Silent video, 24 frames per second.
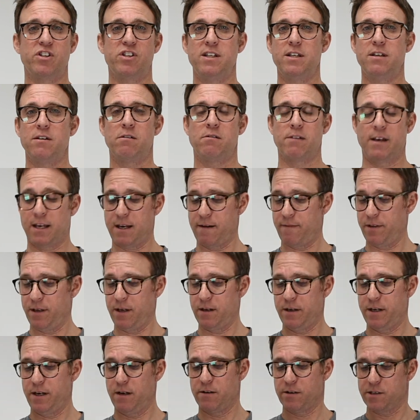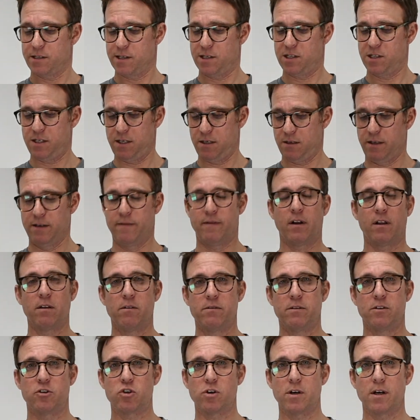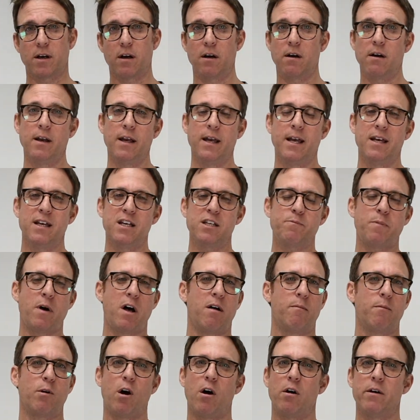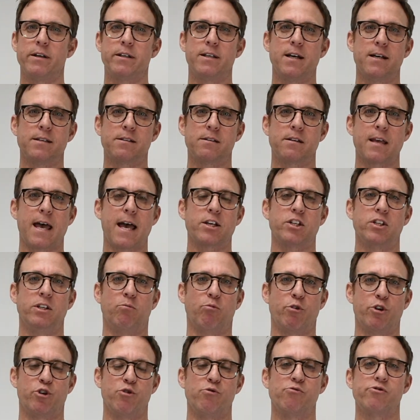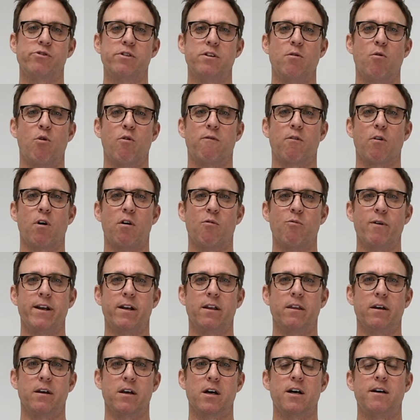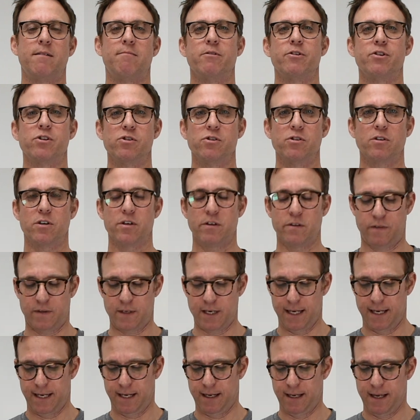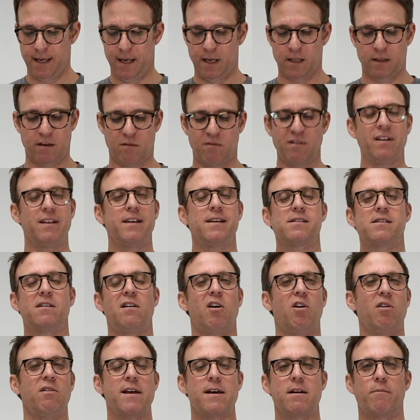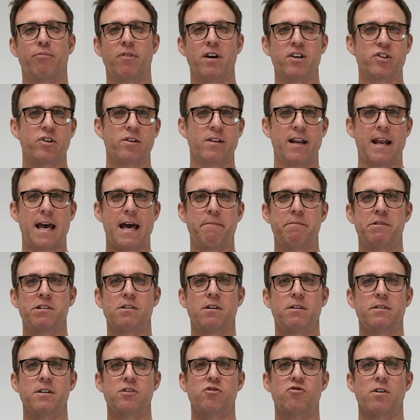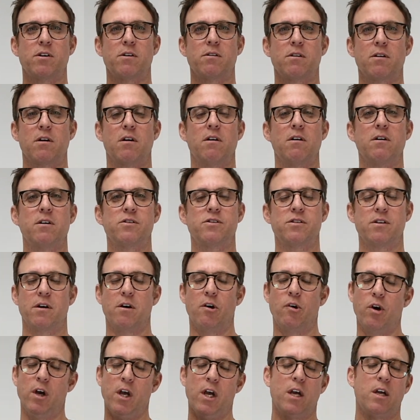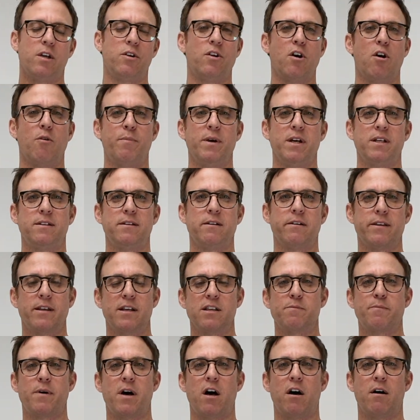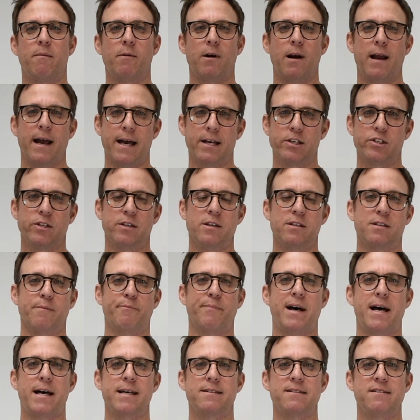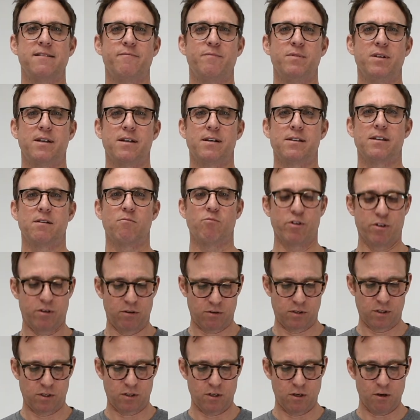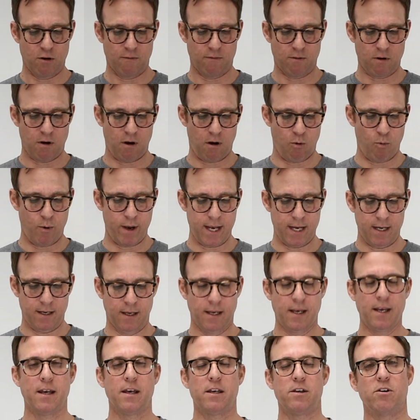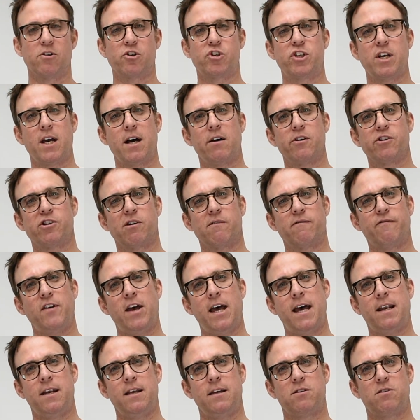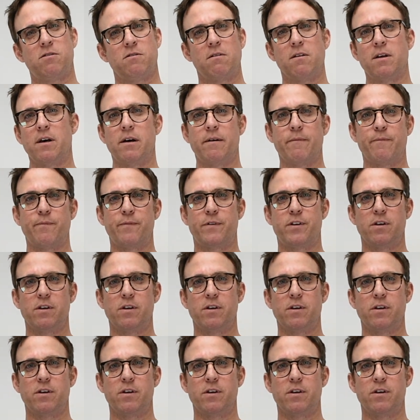steel. Like everything on here is the steel, even including the trigger. This polymer, all it does is actually reduce the overall weight of the gun, which is a good thing. There really isn't a whole lot of pressure that happens on this trigger guard, so no big deal that it's polymer. Actually, it's a positive because it reduces the overall weight. Your shells are fed into the